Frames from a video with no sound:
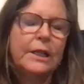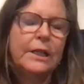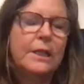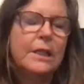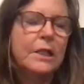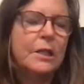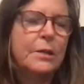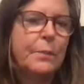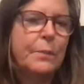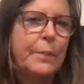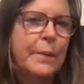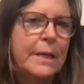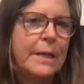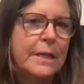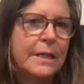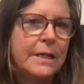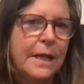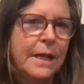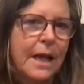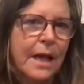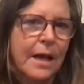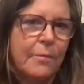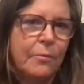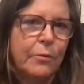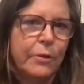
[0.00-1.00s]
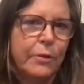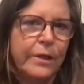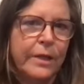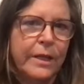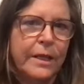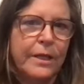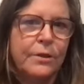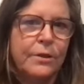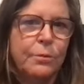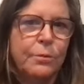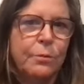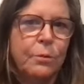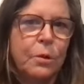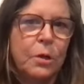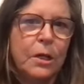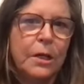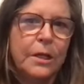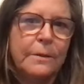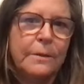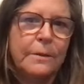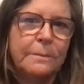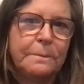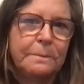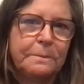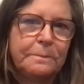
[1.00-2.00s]
to spend time with each
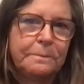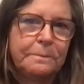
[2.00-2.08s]
one.